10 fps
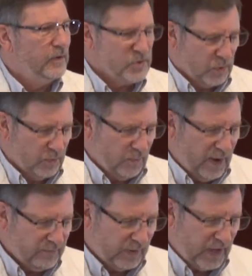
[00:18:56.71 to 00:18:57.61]
So in
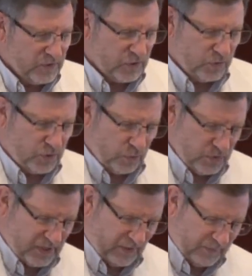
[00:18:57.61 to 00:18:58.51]
Revelation
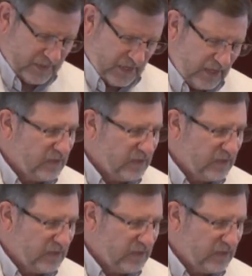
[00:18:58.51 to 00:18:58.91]
2:17,